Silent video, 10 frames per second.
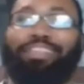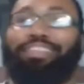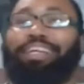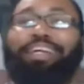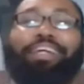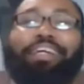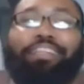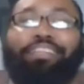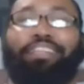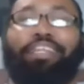because
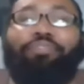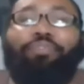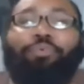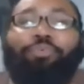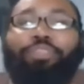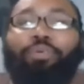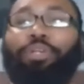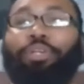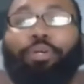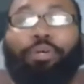it's if it was
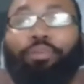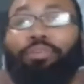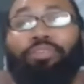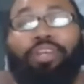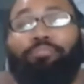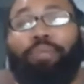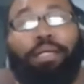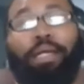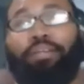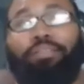going to go, it would have left by
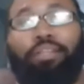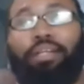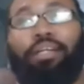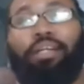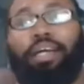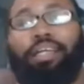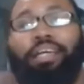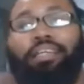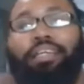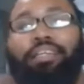now. Uh, I,
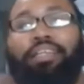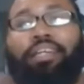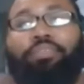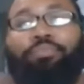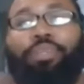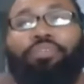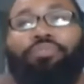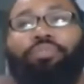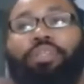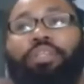I, think that
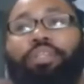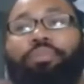we've